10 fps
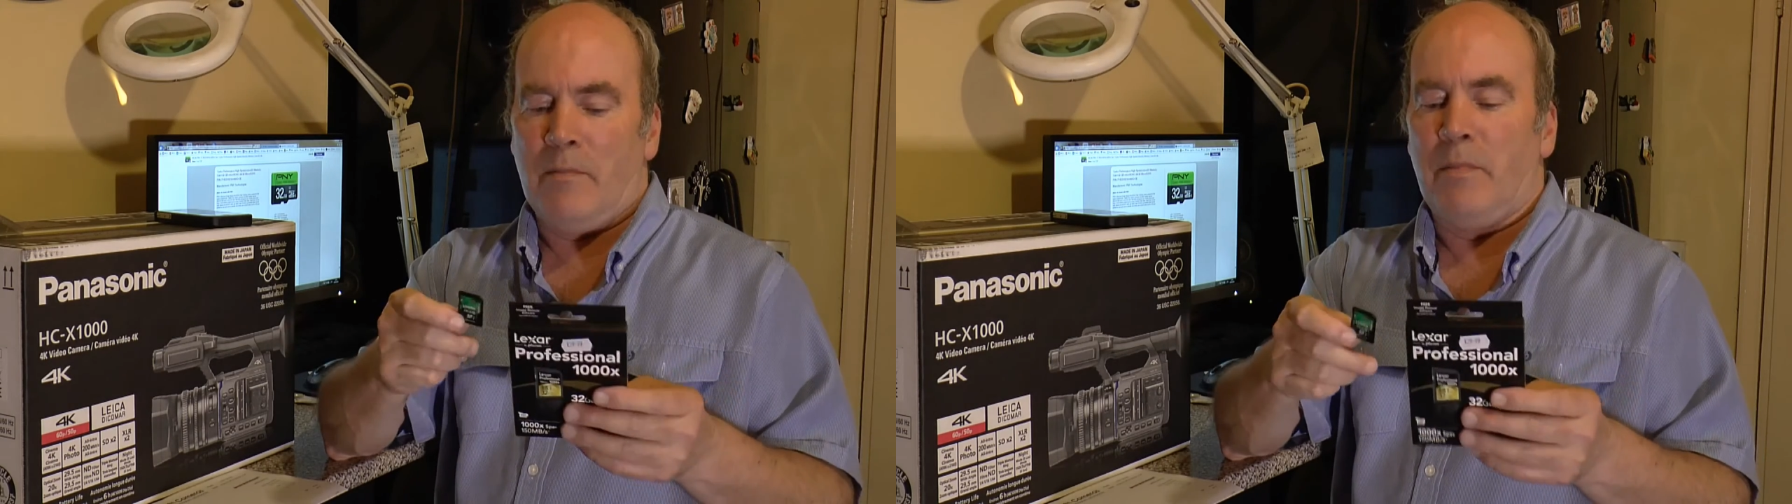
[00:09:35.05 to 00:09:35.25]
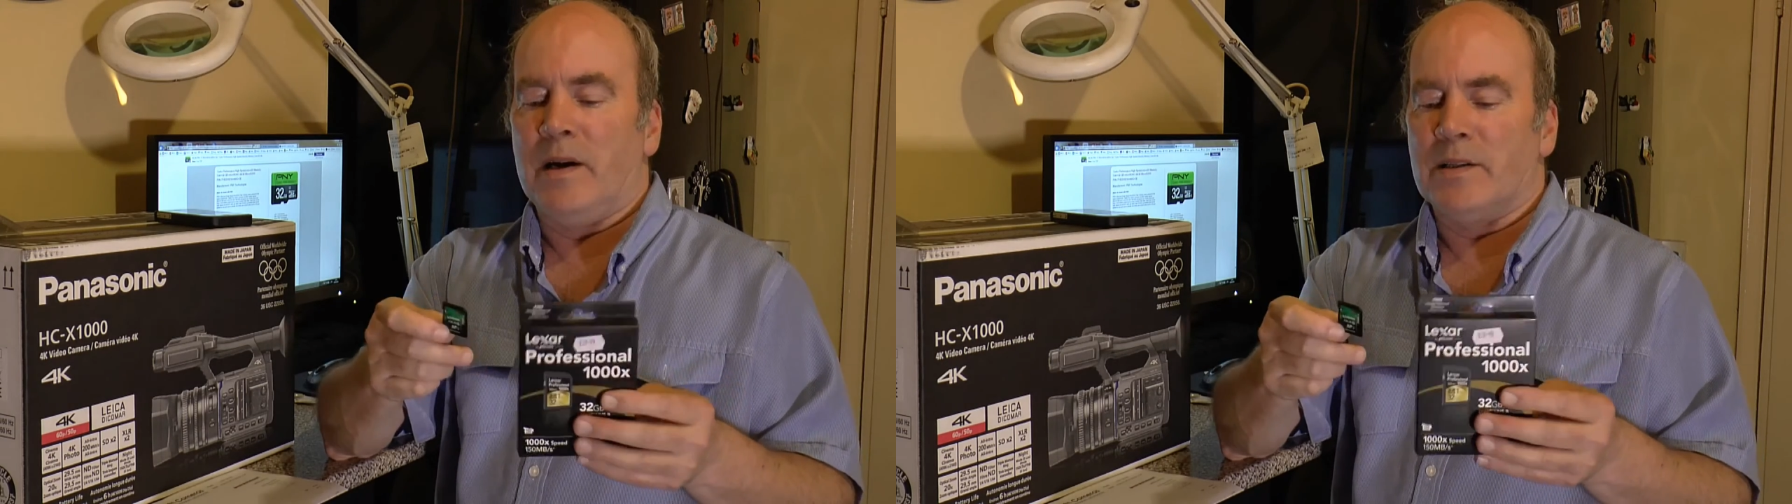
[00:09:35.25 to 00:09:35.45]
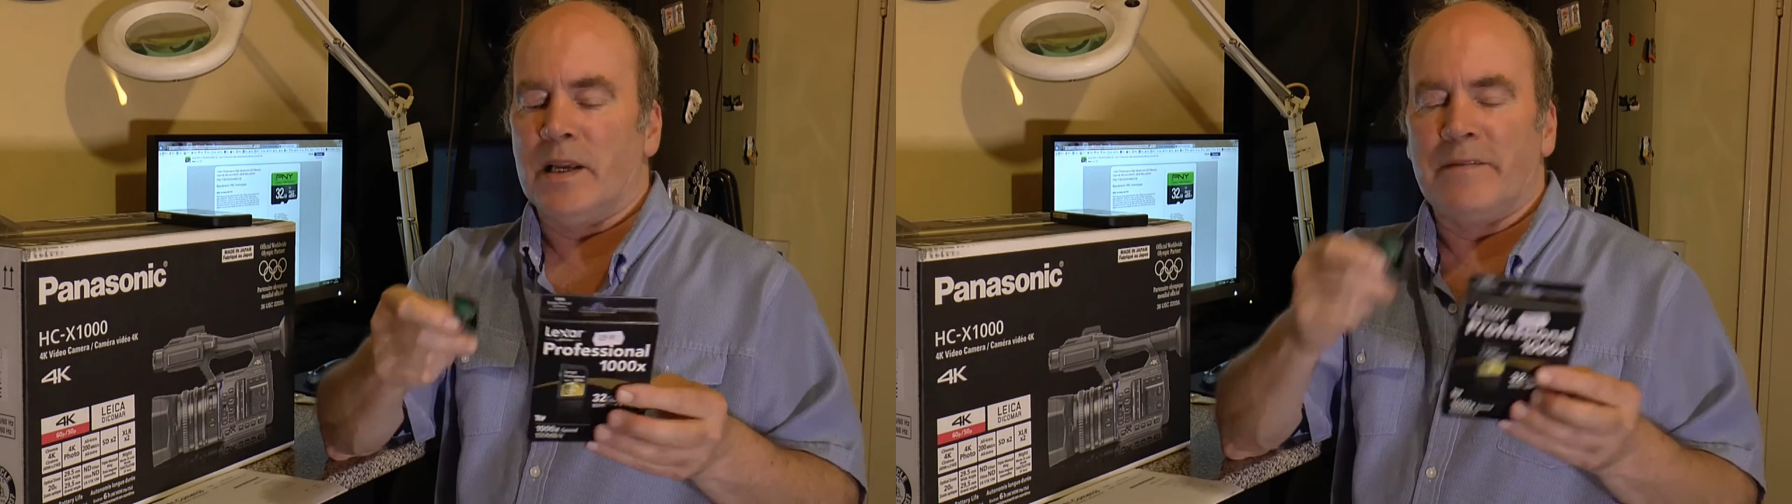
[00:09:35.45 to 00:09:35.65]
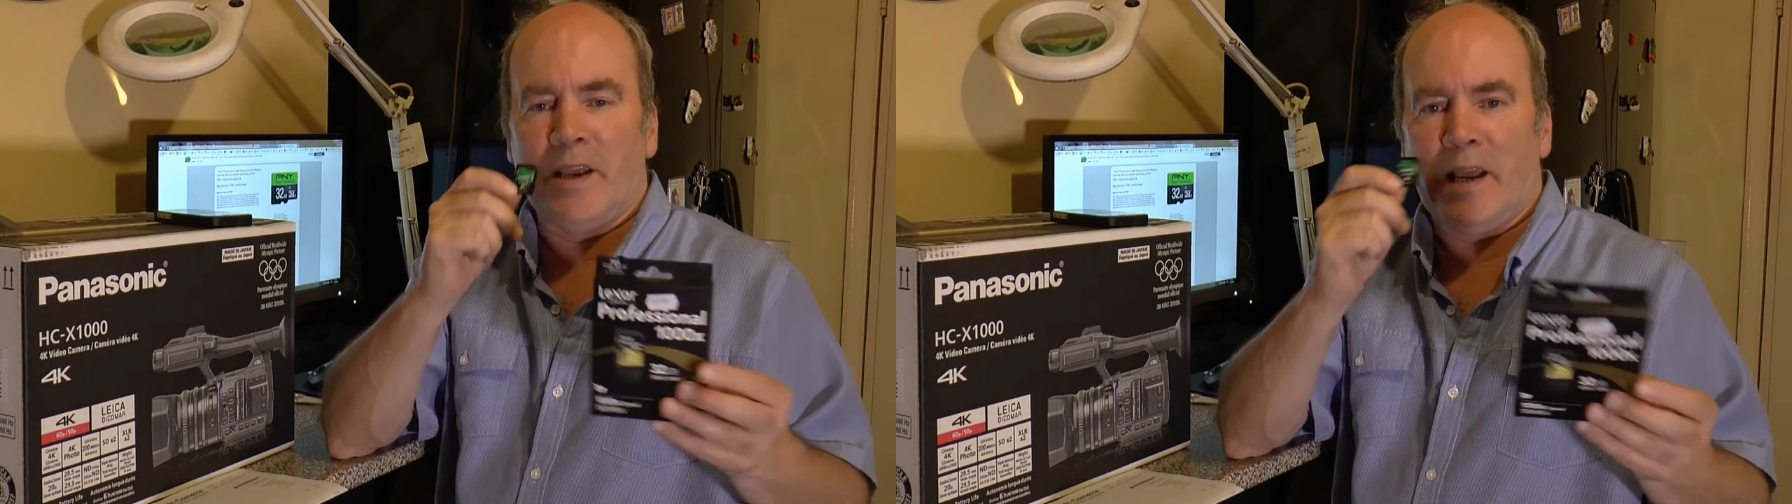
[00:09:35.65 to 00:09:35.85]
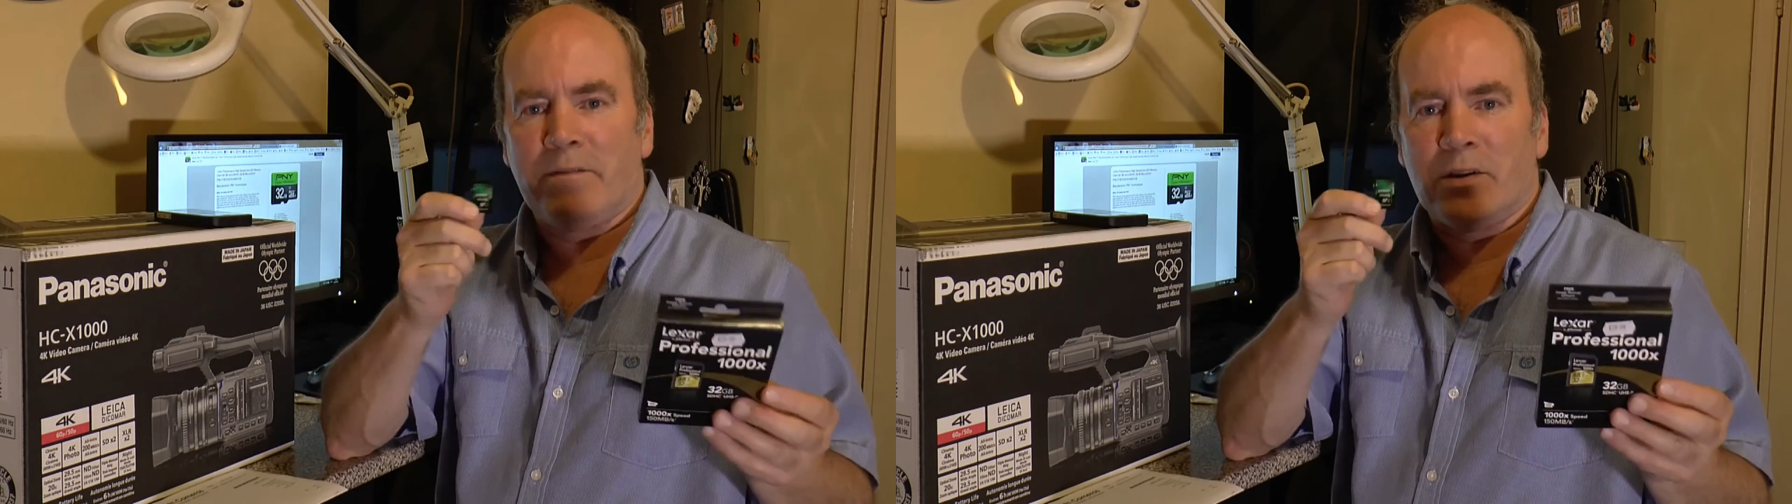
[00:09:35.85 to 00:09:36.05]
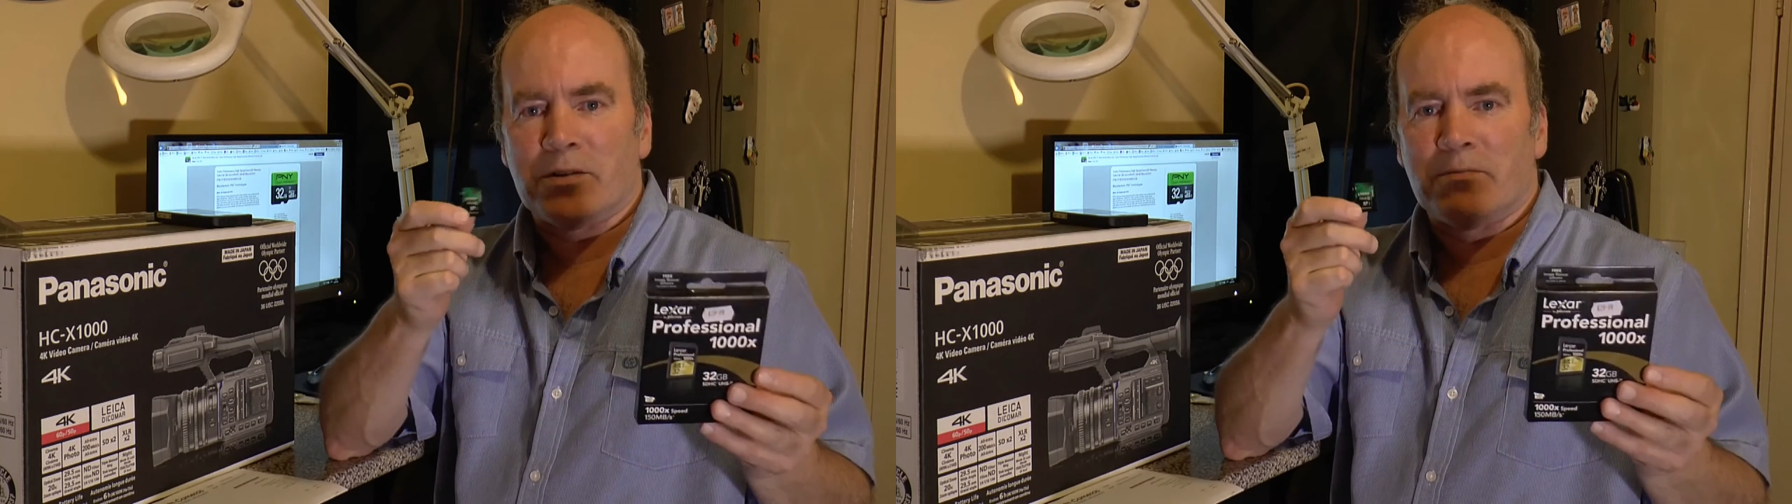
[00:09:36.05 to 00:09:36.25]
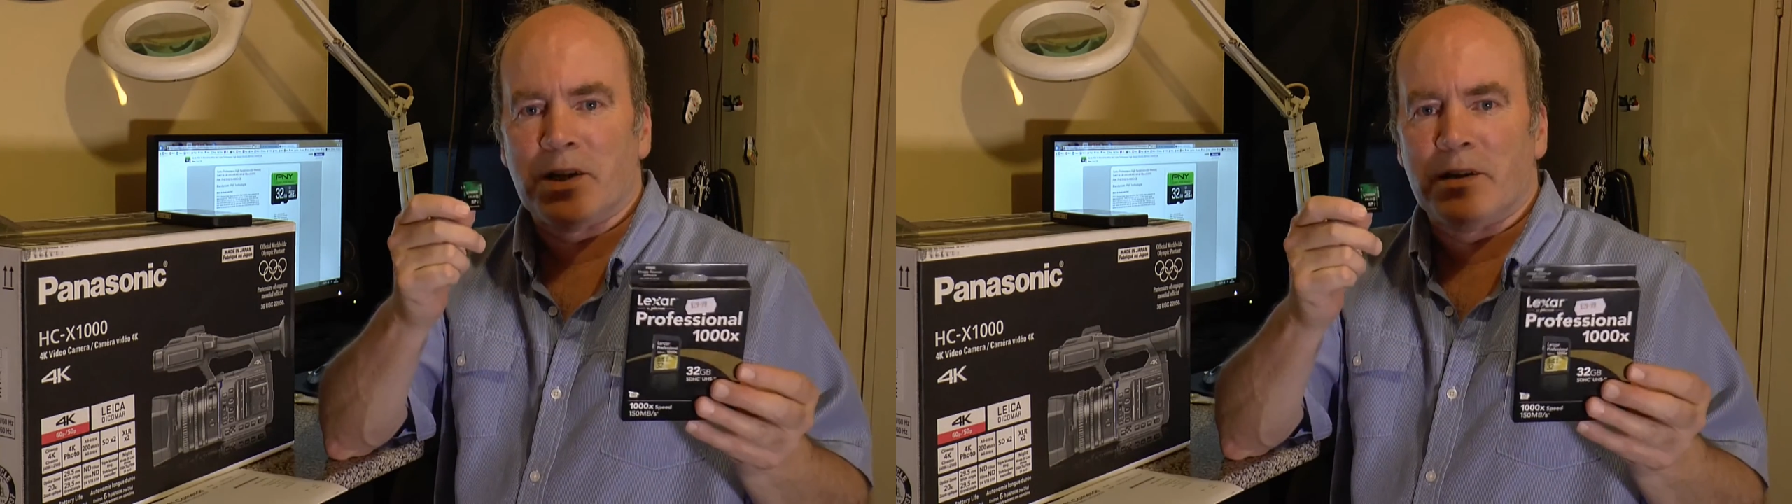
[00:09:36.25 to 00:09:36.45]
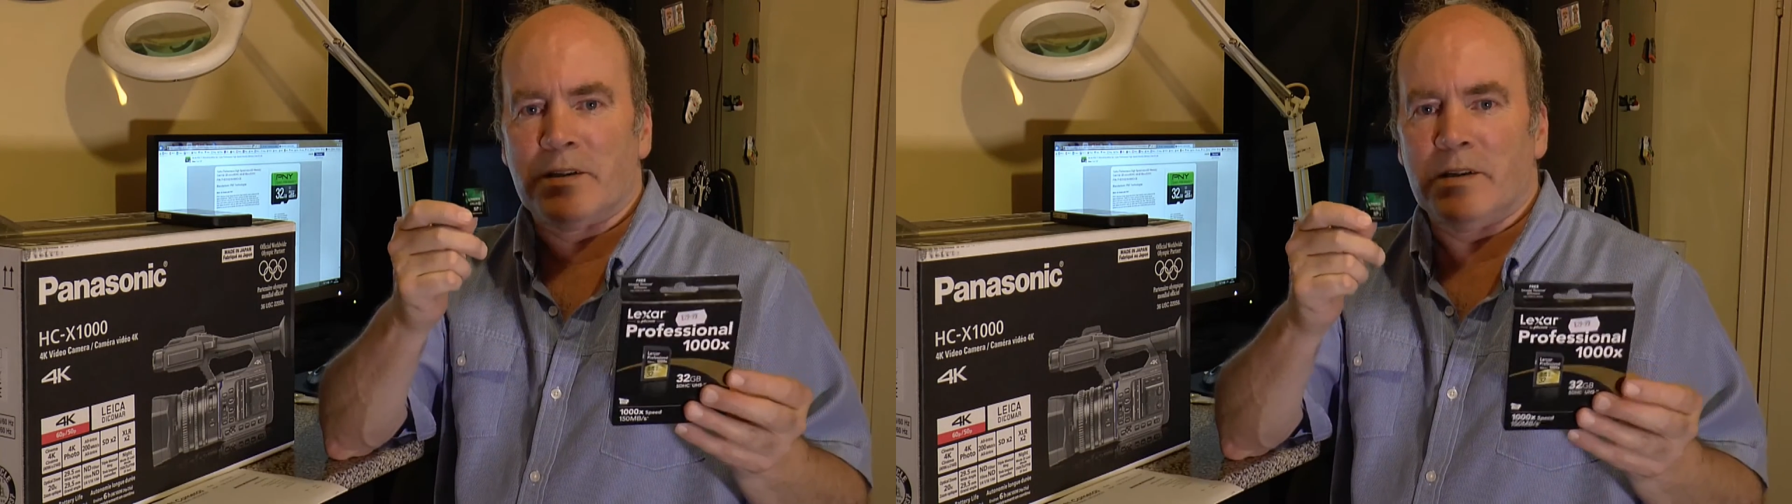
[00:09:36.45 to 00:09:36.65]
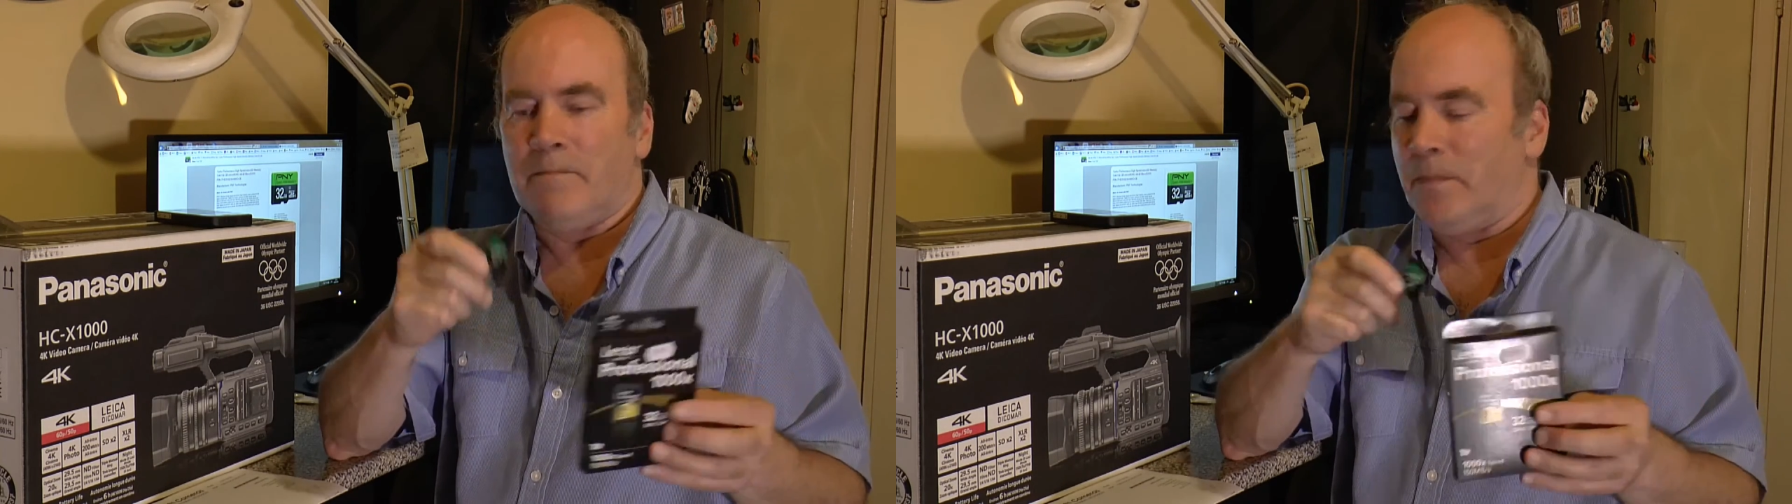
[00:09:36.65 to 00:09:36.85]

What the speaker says: But if you have lost some data,